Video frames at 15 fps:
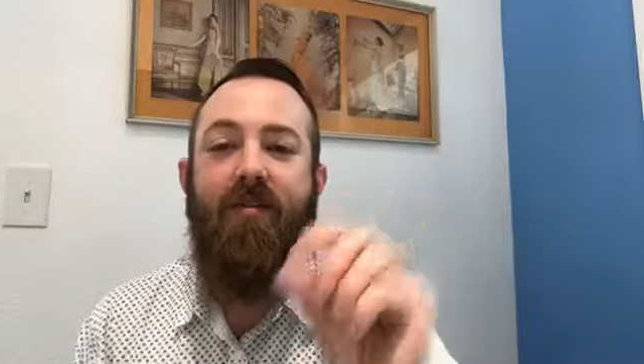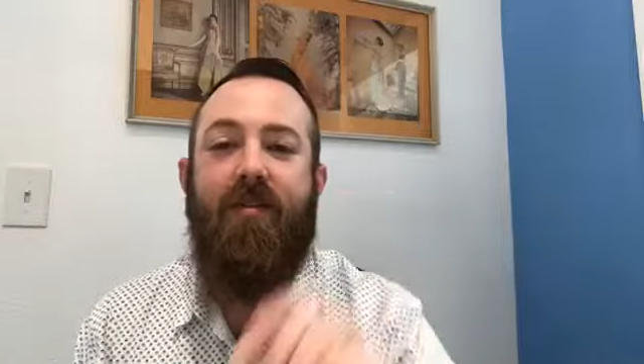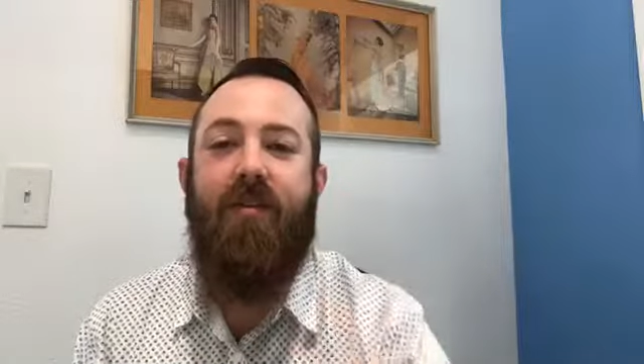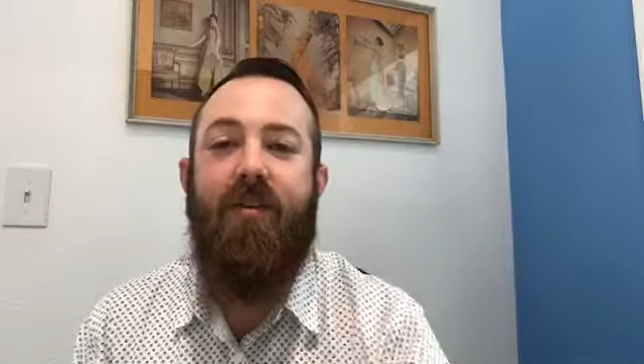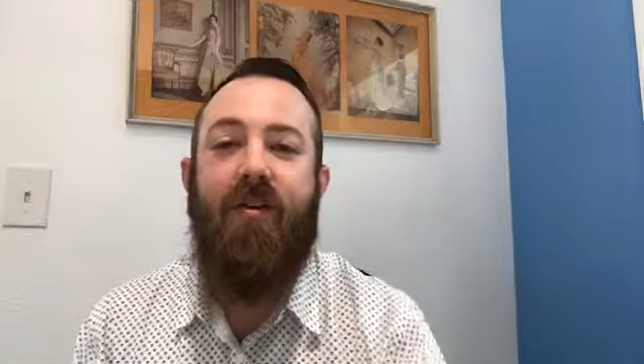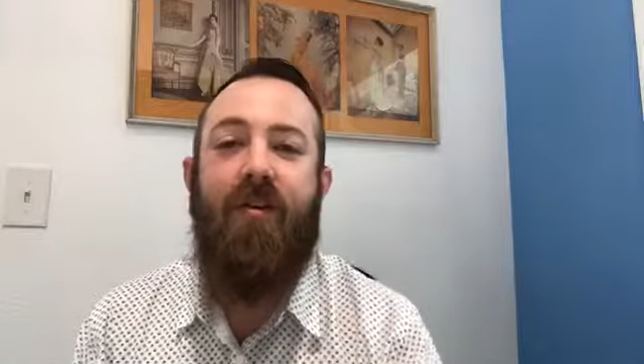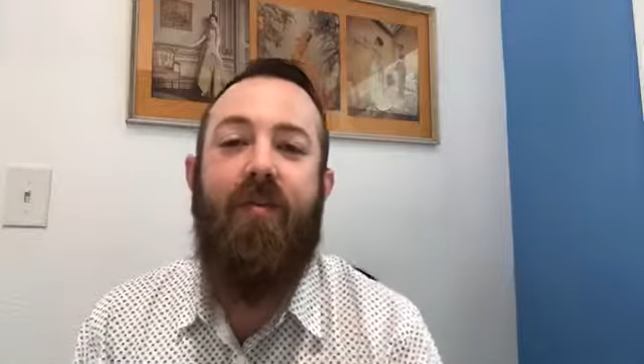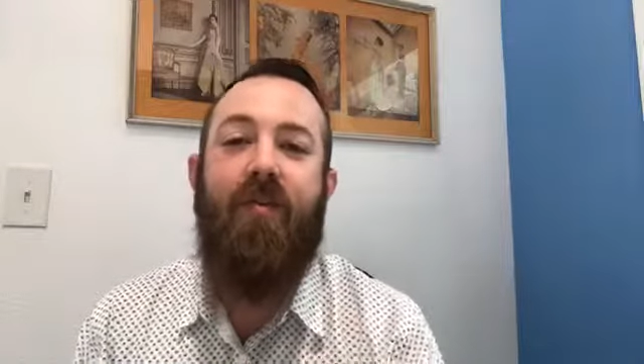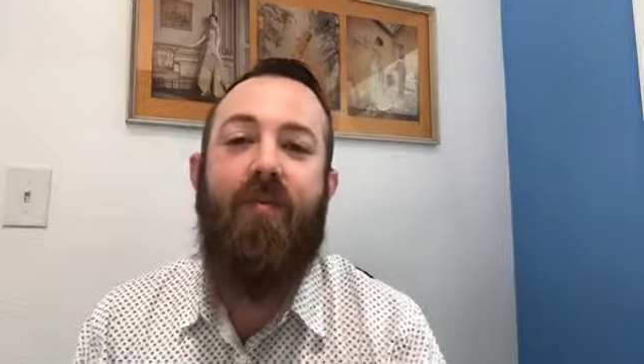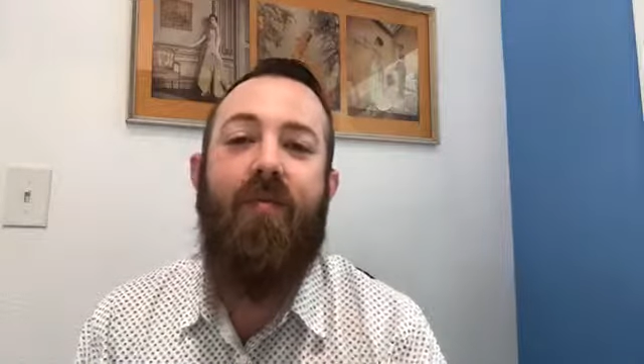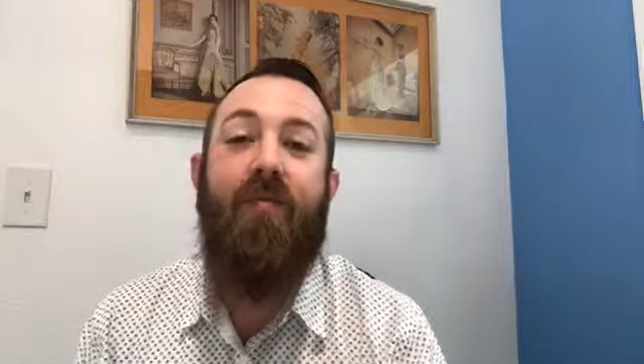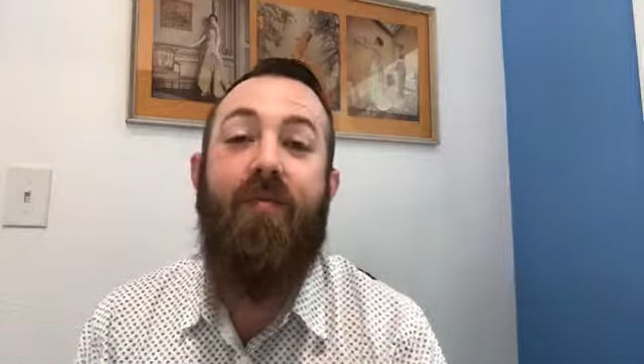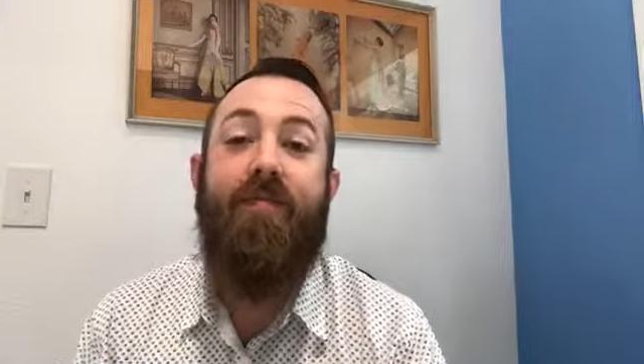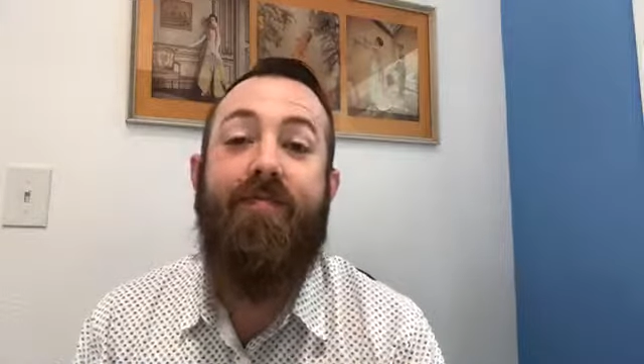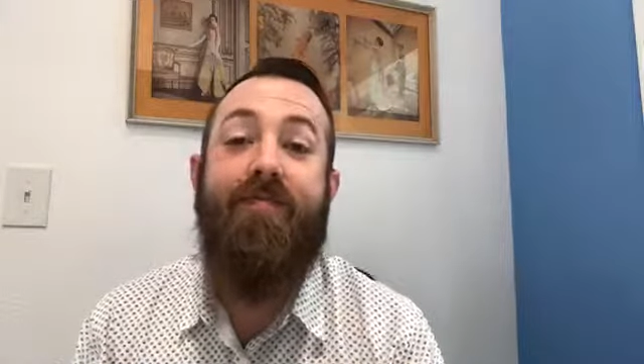So
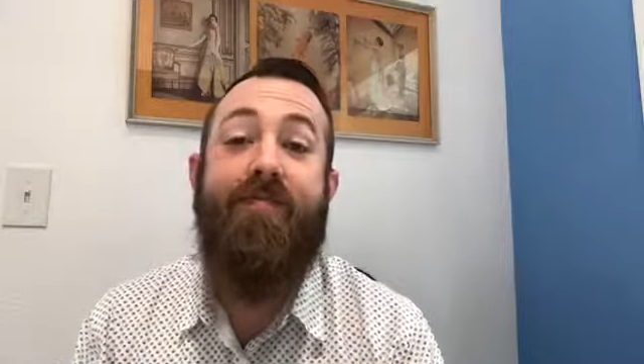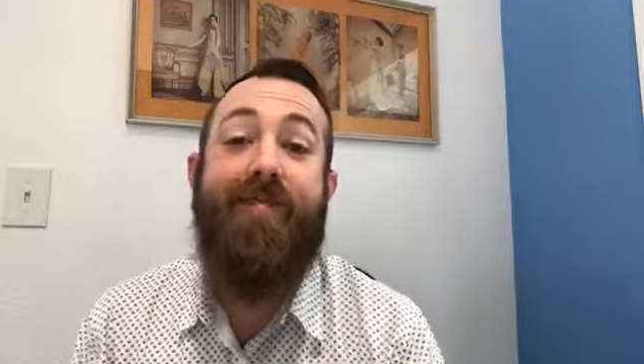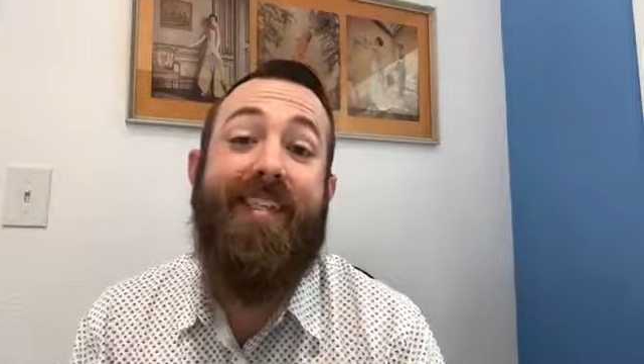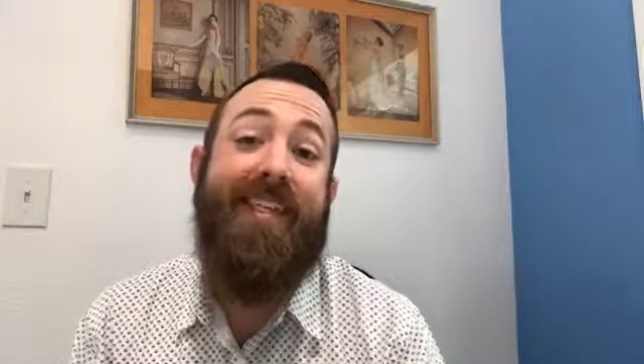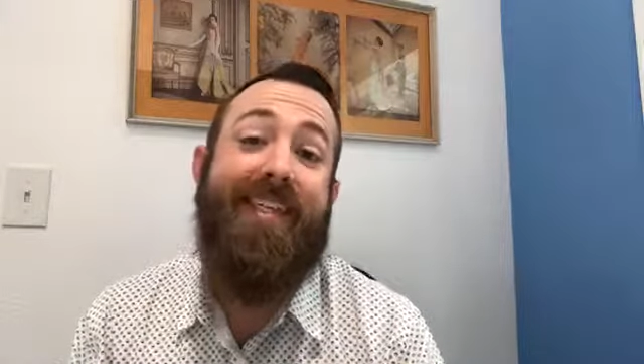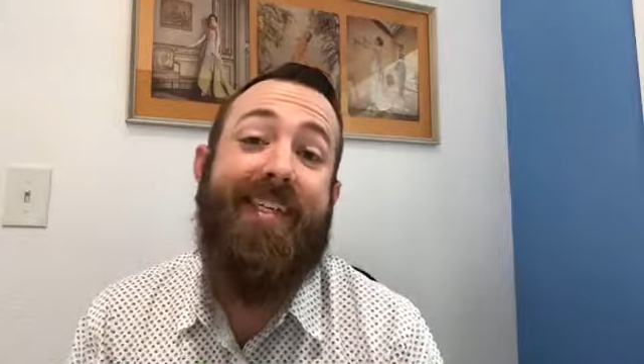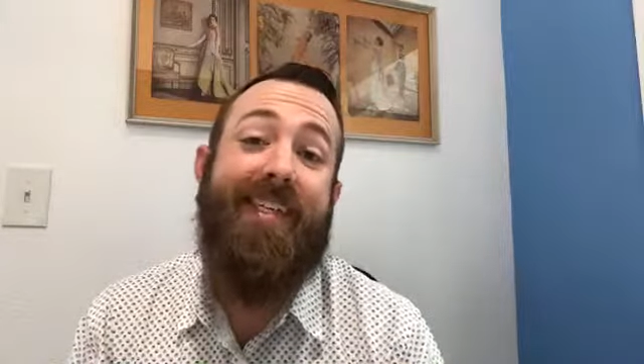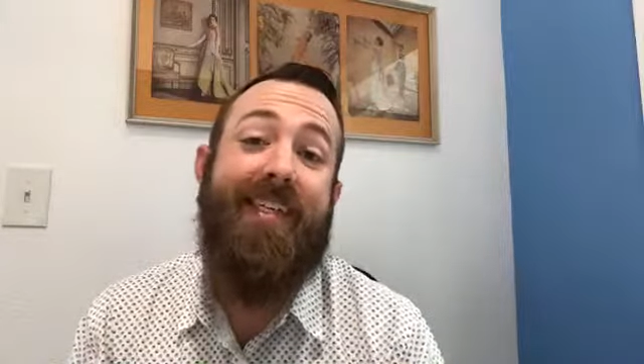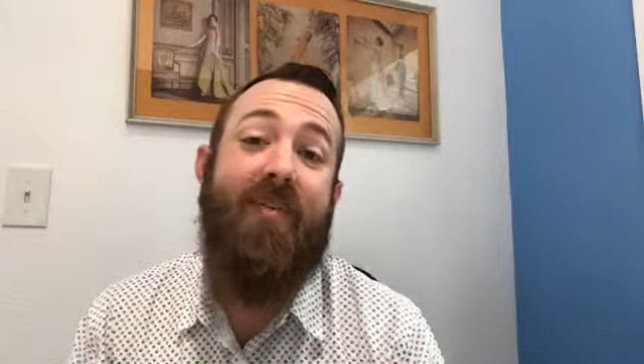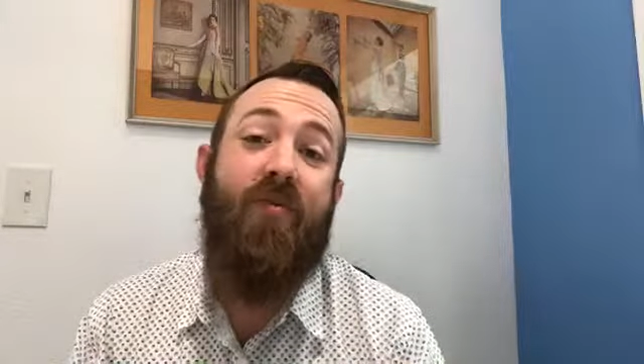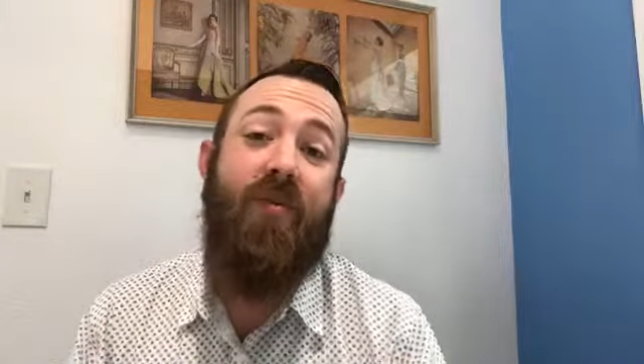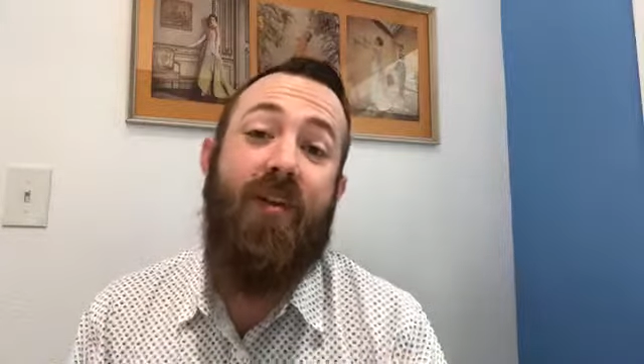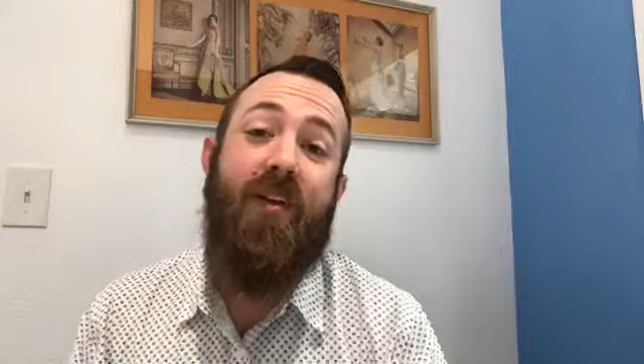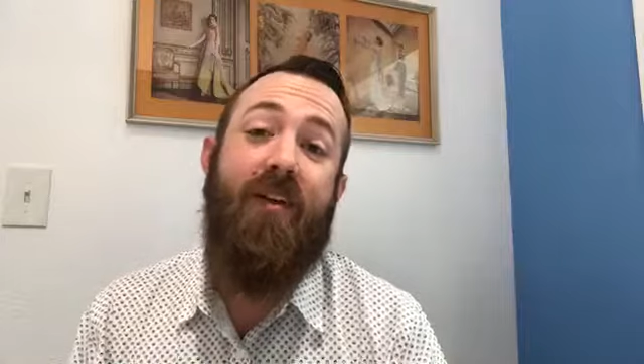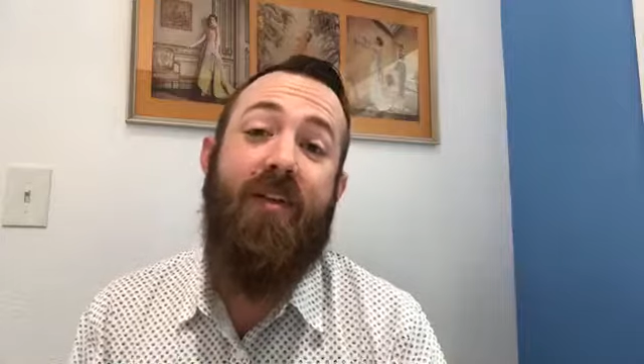
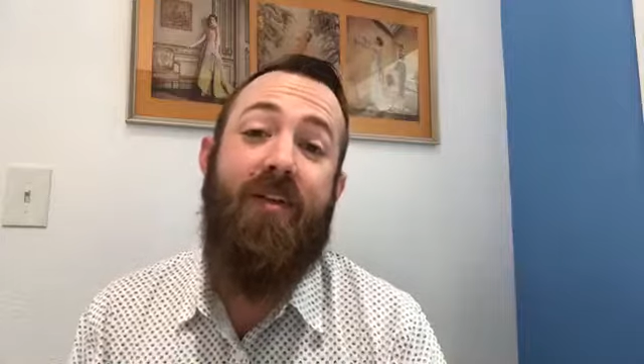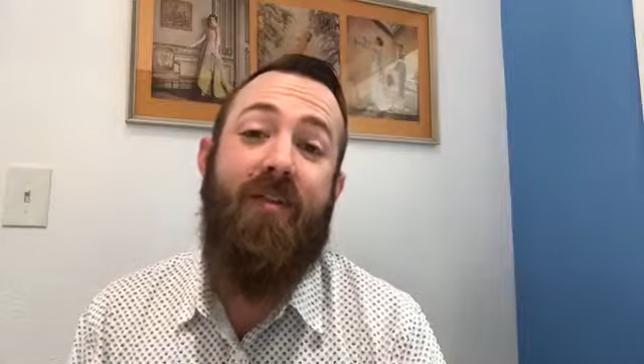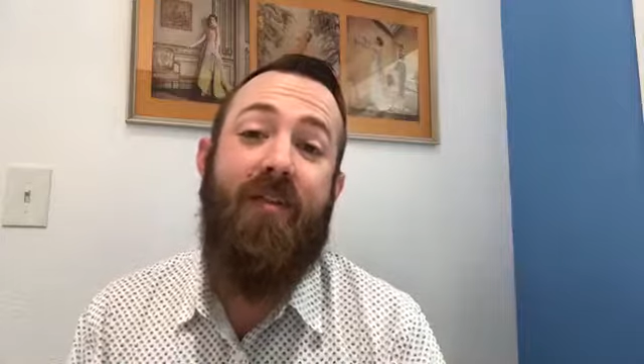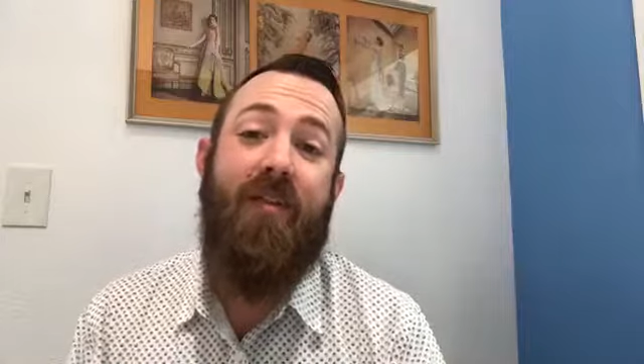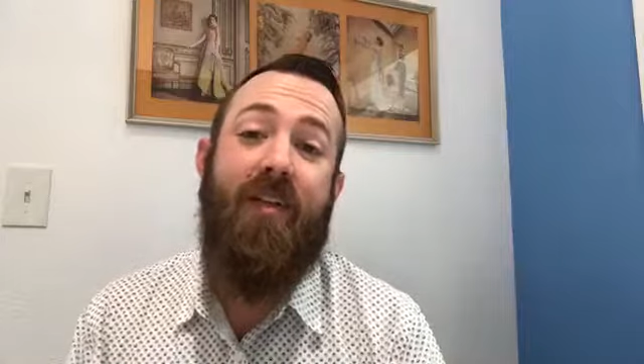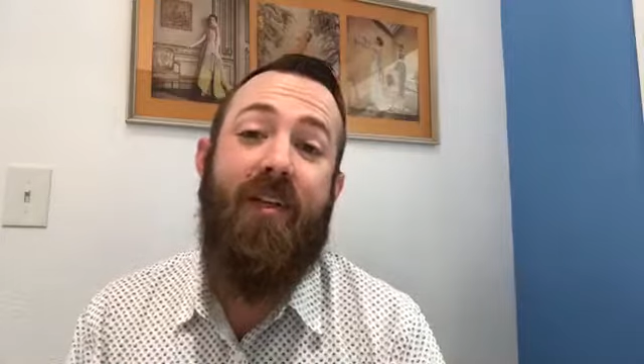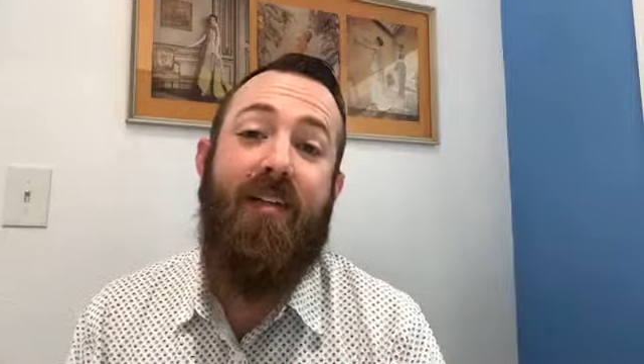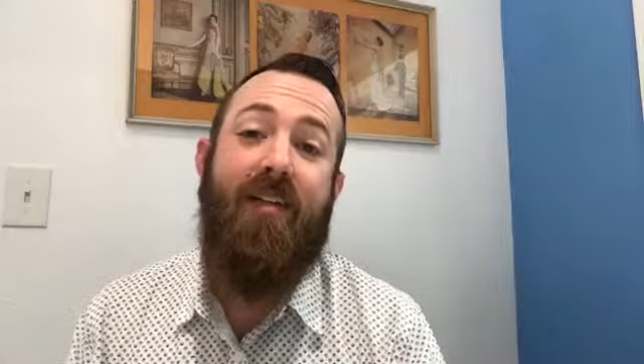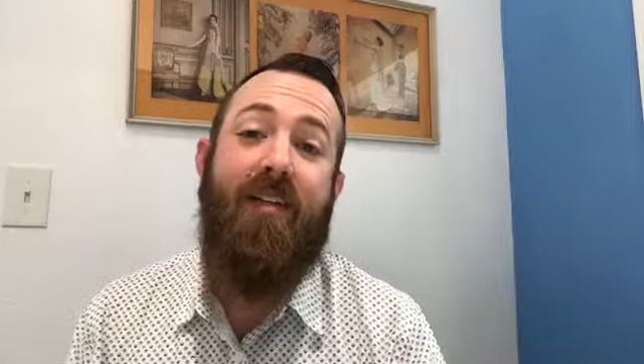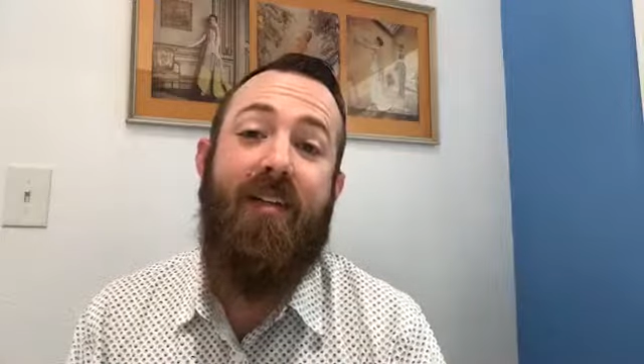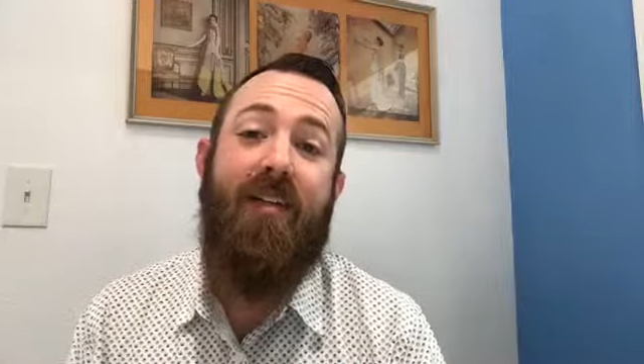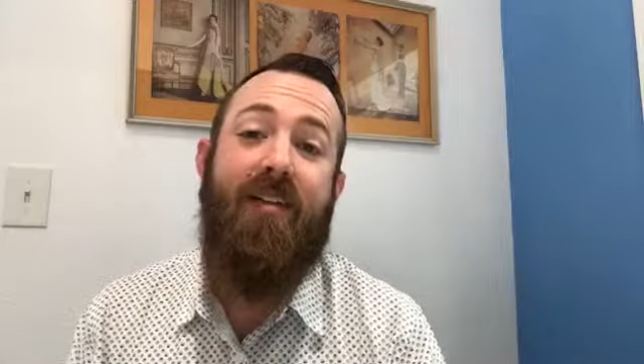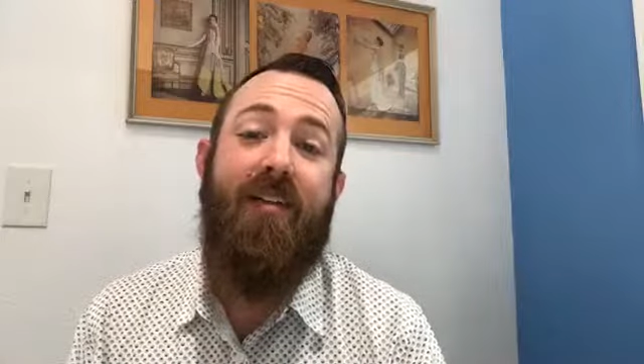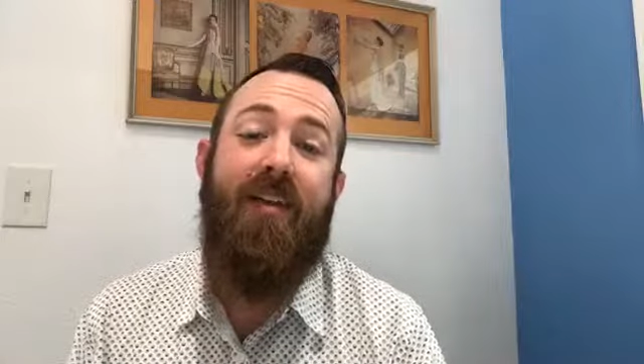we're not going to show you that today.